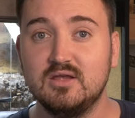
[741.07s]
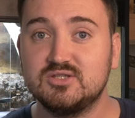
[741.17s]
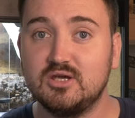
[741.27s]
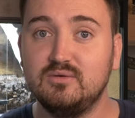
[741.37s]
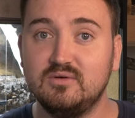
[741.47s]

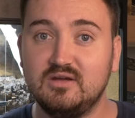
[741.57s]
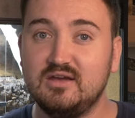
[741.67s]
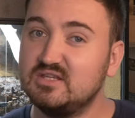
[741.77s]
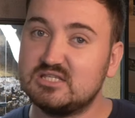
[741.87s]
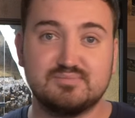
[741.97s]
So
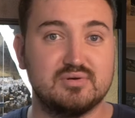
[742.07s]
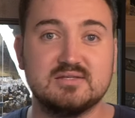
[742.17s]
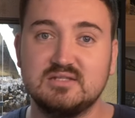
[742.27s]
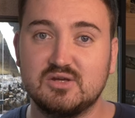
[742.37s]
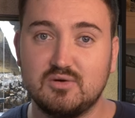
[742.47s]
if this is
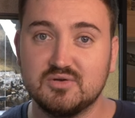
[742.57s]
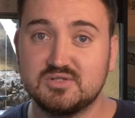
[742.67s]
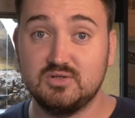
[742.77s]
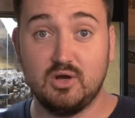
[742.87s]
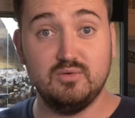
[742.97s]
present
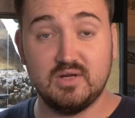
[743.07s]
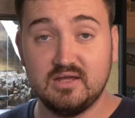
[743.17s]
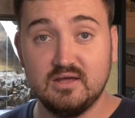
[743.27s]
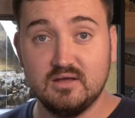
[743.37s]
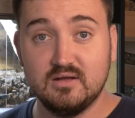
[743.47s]
across not
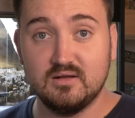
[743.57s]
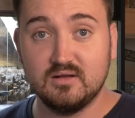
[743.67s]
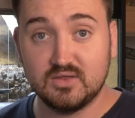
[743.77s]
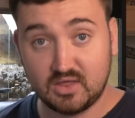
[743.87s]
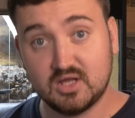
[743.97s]
only
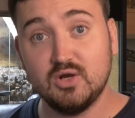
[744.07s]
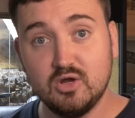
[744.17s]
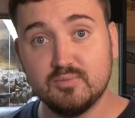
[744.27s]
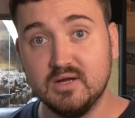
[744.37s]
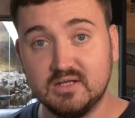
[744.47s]
the
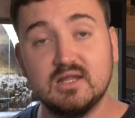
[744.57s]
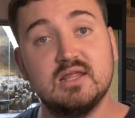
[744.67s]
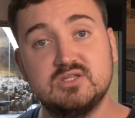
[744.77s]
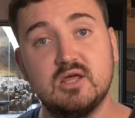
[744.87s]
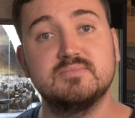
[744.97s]
colubrid
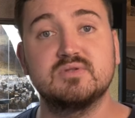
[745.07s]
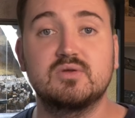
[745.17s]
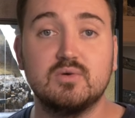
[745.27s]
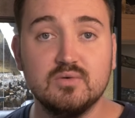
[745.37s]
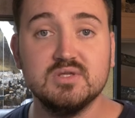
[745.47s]
in terms of
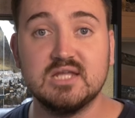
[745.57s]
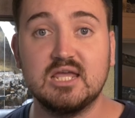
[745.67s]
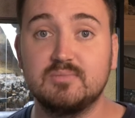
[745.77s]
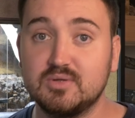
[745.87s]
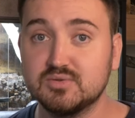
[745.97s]
the corn
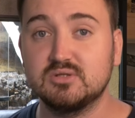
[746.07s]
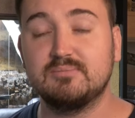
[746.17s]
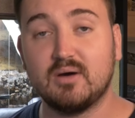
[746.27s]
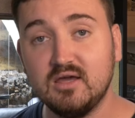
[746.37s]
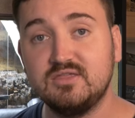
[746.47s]
snake, but also
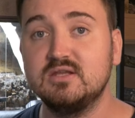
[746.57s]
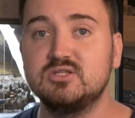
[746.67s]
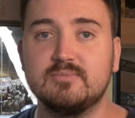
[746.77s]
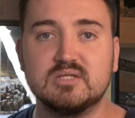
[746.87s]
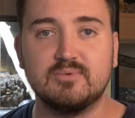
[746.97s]
the python in
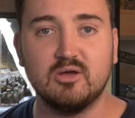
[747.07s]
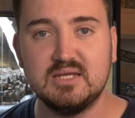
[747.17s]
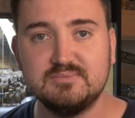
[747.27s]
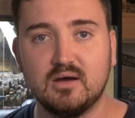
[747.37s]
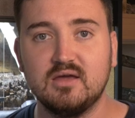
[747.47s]
terms of the
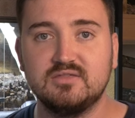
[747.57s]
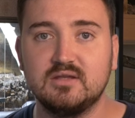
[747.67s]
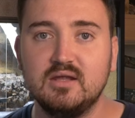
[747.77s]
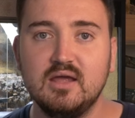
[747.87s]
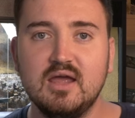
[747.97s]
Burmese
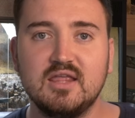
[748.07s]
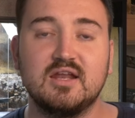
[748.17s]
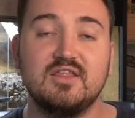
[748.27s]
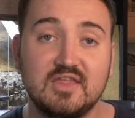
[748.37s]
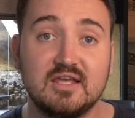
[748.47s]
python,
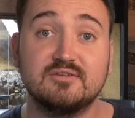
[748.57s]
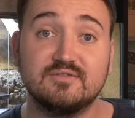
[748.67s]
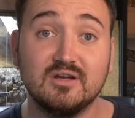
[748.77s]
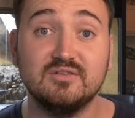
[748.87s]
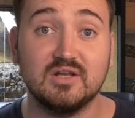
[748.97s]
then I think it's
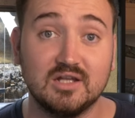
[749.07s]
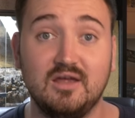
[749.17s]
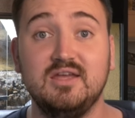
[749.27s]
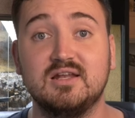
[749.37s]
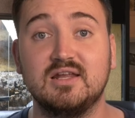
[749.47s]
very, very
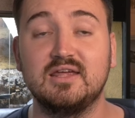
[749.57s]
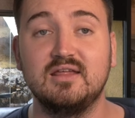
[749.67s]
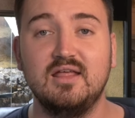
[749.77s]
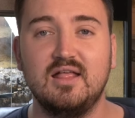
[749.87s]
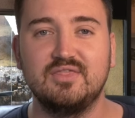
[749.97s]

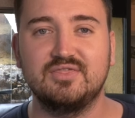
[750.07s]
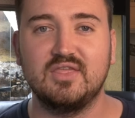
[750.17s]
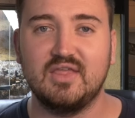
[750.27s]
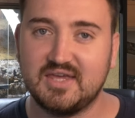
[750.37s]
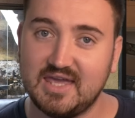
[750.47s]
likely
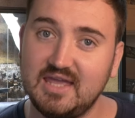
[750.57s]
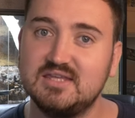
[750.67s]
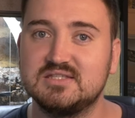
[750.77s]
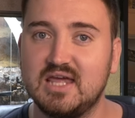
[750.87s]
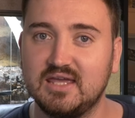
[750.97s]
that the king
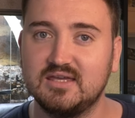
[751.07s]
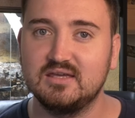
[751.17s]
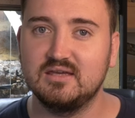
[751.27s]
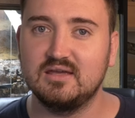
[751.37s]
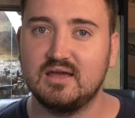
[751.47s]

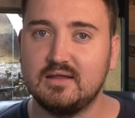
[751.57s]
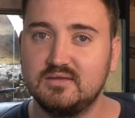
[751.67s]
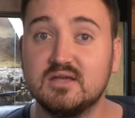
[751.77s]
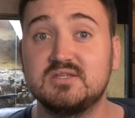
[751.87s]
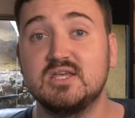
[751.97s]
snake
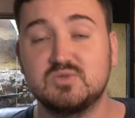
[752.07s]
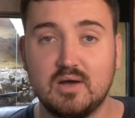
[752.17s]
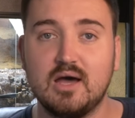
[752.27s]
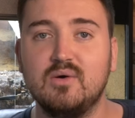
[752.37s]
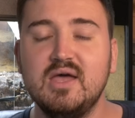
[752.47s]
does it as
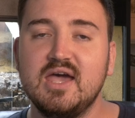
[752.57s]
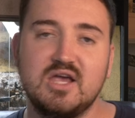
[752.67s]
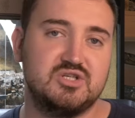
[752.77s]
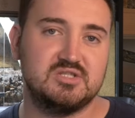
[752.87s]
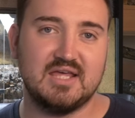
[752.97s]
well.
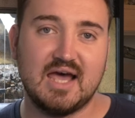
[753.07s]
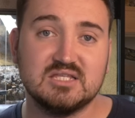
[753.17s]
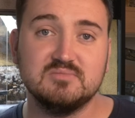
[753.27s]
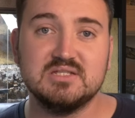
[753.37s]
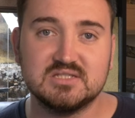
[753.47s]
It's just that it
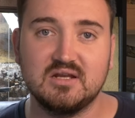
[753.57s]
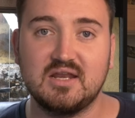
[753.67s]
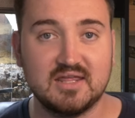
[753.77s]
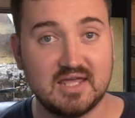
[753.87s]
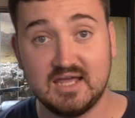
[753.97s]
hasn't been
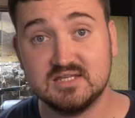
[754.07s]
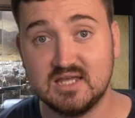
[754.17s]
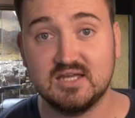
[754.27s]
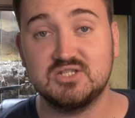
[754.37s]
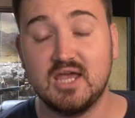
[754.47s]
studied in king
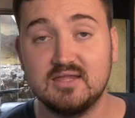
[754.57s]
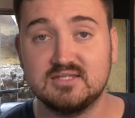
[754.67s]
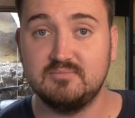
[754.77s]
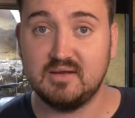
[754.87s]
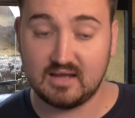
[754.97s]
snakes
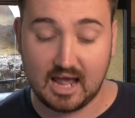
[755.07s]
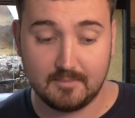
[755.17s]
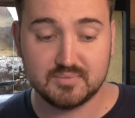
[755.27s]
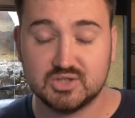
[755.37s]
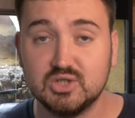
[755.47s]
yet and been
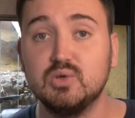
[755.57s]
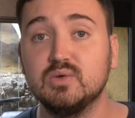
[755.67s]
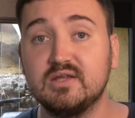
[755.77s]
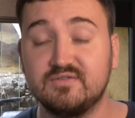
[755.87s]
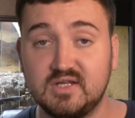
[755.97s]

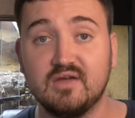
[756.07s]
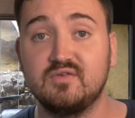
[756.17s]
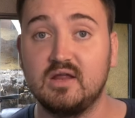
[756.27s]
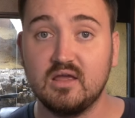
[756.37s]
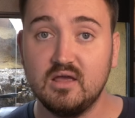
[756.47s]
absolutely for
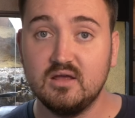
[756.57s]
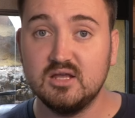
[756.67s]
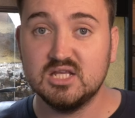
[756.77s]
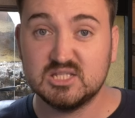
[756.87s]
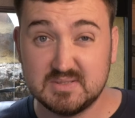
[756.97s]
definite,
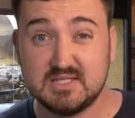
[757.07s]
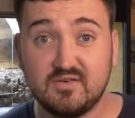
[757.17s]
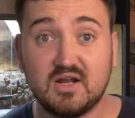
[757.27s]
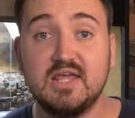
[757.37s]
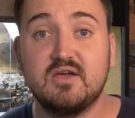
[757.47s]

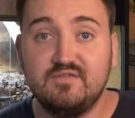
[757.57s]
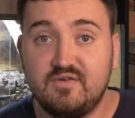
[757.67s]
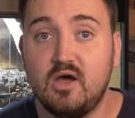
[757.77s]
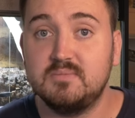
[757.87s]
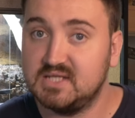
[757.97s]
specifically
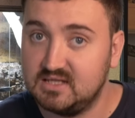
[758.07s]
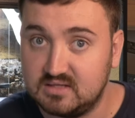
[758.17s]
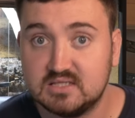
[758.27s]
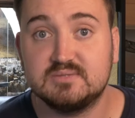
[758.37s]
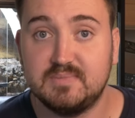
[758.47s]
confirmed in
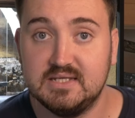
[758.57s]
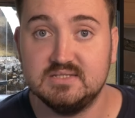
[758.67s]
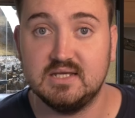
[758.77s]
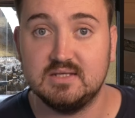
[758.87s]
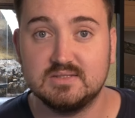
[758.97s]
this
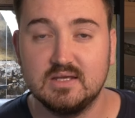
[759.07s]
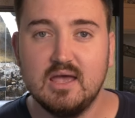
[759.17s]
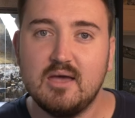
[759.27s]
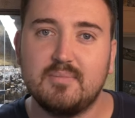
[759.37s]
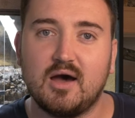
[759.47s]
species.
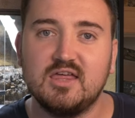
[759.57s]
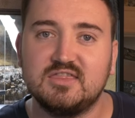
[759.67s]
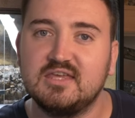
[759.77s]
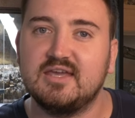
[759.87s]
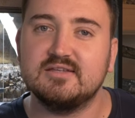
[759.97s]
But I
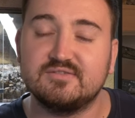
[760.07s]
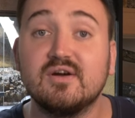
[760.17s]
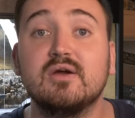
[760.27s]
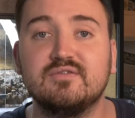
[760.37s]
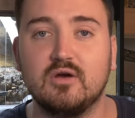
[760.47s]
think it's
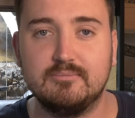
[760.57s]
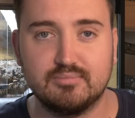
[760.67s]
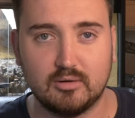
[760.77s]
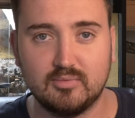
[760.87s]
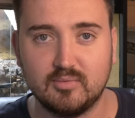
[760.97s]
very, very
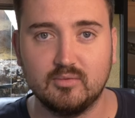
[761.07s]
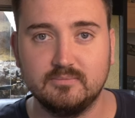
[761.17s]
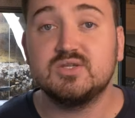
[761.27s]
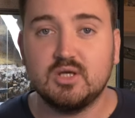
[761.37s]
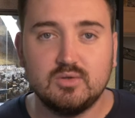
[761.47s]

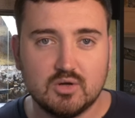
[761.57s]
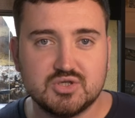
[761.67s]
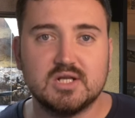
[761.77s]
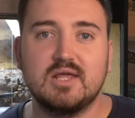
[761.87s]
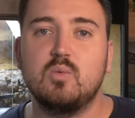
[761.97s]
probable. So
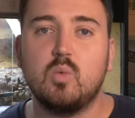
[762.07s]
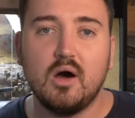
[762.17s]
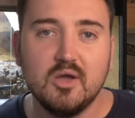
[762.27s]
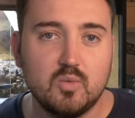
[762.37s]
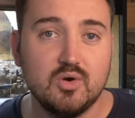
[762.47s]
logically,
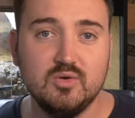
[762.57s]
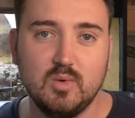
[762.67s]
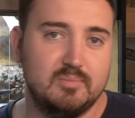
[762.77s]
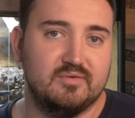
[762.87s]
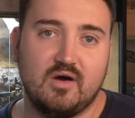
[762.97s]
why wouldn't
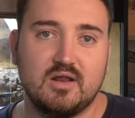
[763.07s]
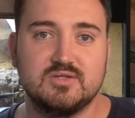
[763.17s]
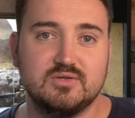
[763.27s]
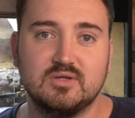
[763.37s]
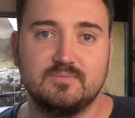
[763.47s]
we provide
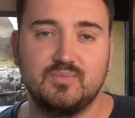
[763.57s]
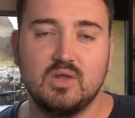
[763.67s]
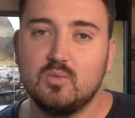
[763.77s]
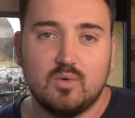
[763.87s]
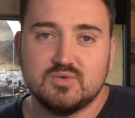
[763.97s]
it to them?
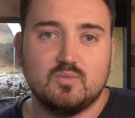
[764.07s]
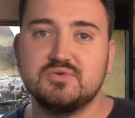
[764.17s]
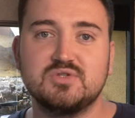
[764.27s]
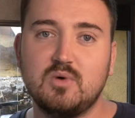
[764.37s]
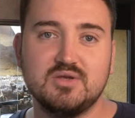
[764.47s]

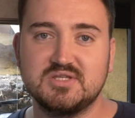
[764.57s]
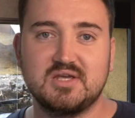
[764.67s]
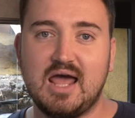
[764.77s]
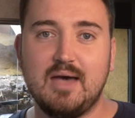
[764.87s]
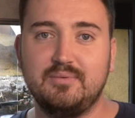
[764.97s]
What's the worst that's
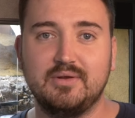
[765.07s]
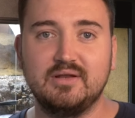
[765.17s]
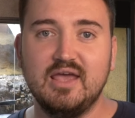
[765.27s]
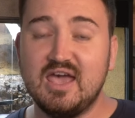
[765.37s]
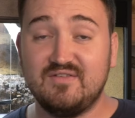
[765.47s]
going to
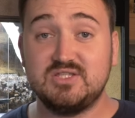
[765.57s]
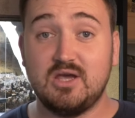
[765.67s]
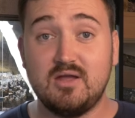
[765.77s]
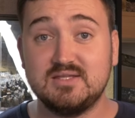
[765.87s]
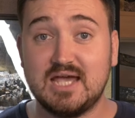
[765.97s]
happen? If it
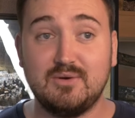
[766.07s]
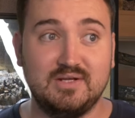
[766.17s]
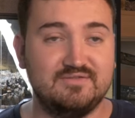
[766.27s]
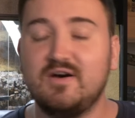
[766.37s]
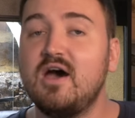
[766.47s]
turns out
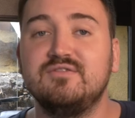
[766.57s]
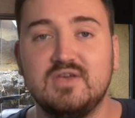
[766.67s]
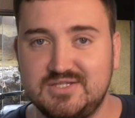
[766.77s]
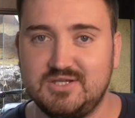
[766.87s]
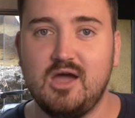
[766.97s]
in 5
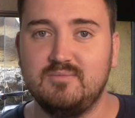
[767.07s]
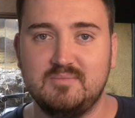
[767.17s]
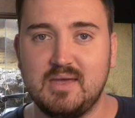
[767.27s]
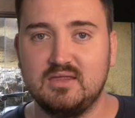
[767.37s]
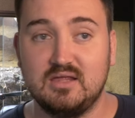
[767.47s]
years' time
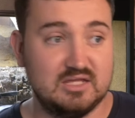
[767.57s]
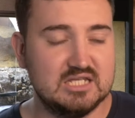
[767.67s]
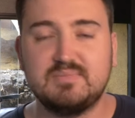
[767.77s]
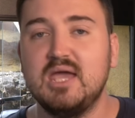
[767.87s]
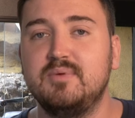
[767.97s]

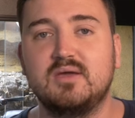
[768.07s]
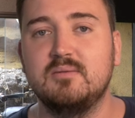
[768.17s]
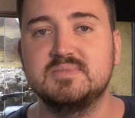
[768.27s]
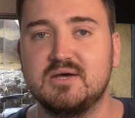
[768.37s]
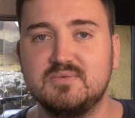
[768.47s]
this paper
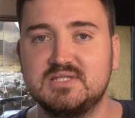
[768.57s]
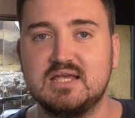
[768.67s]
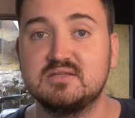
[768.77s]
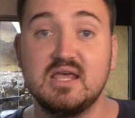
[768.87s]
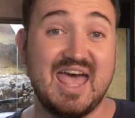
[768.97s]
comes out and
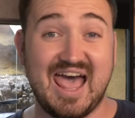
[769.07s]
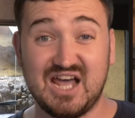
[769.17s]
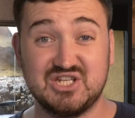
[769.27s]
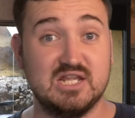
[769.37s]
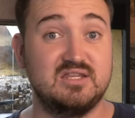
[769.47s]
says,
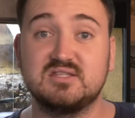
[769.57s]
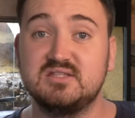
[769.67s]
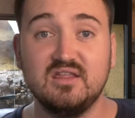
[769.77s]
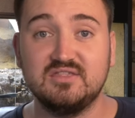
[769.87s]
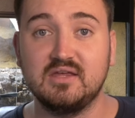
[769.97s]
actually, it does
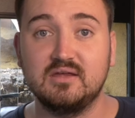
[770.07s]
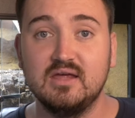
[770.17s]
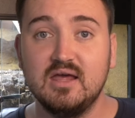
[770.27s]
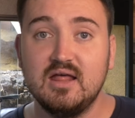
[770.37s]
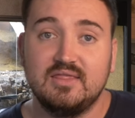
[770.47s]
nothing,
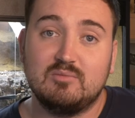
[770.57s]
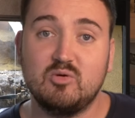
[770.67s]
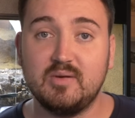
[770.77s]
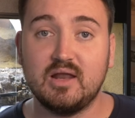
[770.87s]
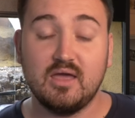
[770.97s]
then
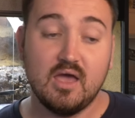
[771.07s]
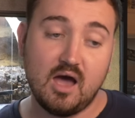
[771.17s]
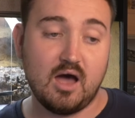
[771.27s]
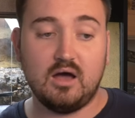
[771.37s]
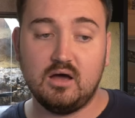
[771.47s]
we'll be like,
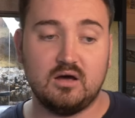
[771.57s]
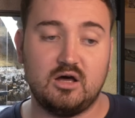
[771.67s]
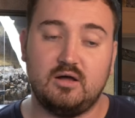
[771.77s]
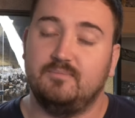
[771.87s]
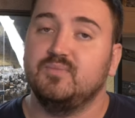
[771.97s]

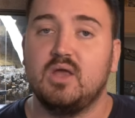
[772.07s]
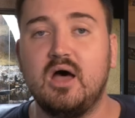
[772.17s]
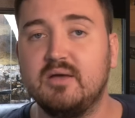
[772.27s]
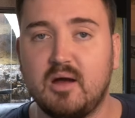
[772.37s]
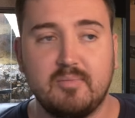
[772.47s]
oh,
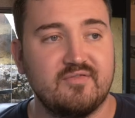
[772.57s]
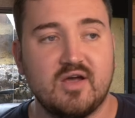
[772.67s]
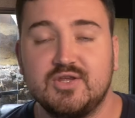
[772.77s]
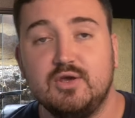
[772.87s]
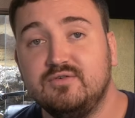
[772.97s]
I
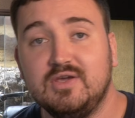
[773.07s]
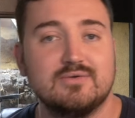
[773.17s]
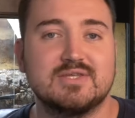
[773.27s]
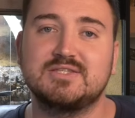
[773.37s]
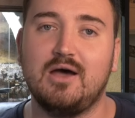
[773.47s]
provided UV
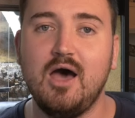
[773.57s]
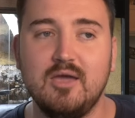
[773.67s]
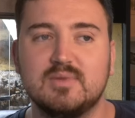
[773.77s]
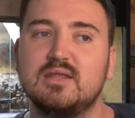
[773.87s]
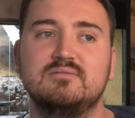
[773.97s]
all this
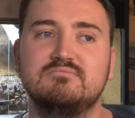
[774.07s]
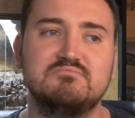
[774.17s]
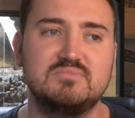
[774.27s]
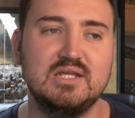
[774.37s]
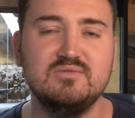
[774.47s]
time and it
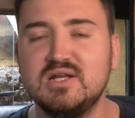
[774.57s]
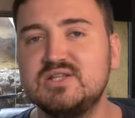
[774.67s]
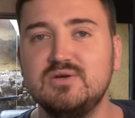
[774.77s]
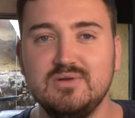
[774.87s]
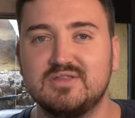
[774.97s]
didn't really
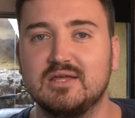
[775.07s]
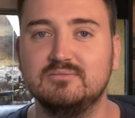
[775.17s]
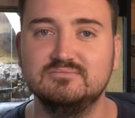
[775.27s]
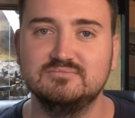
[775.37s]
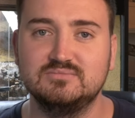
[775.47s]
do
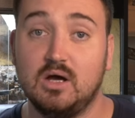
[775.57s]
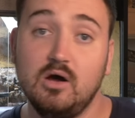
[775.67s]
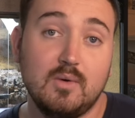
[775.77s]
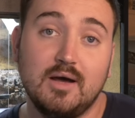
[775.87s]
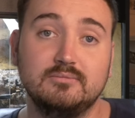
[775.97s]
anything.
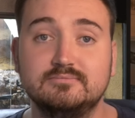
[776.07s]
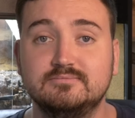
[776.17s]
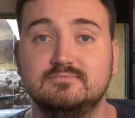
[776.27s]
Oh, well.